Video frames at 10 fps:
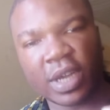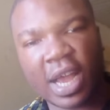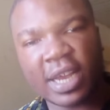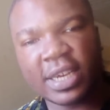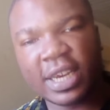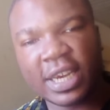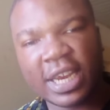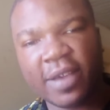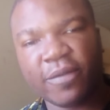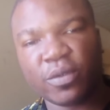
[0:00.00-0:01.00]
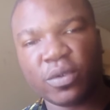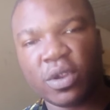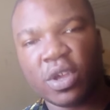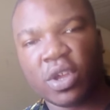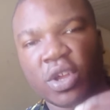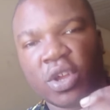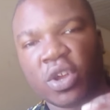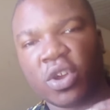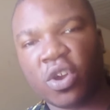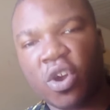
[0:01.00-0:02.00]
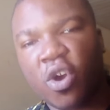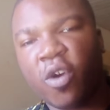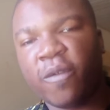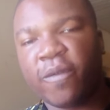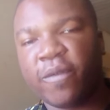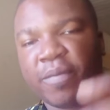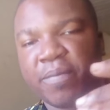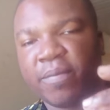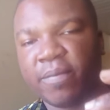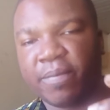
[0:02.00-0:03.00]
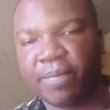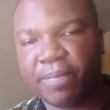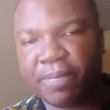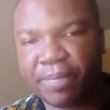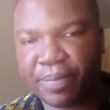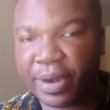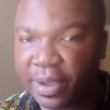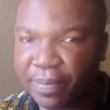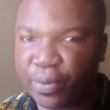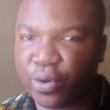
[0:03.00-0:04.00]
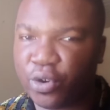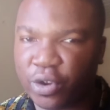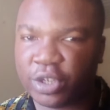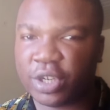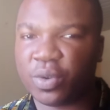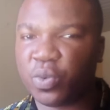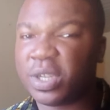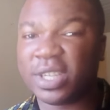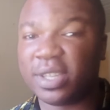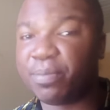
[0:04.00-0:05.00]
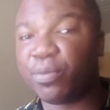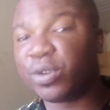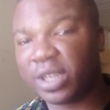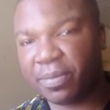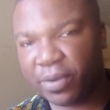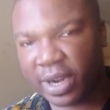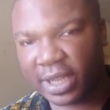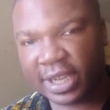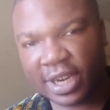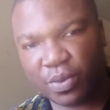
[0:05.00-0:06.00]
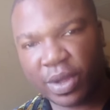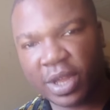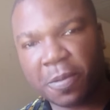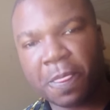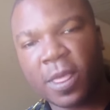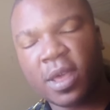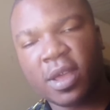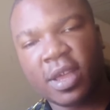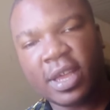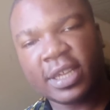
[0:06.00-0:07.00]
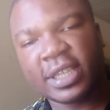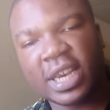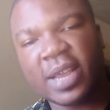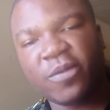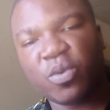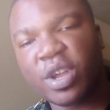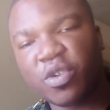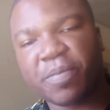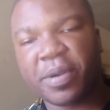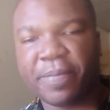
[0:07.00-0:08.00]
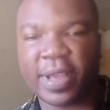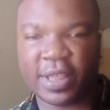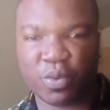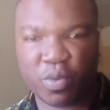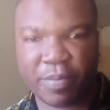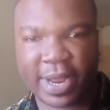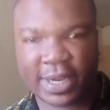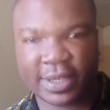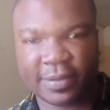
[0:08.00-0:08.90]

at the level of pre-production, which is the most important anyway, is the level where you prepare the woman.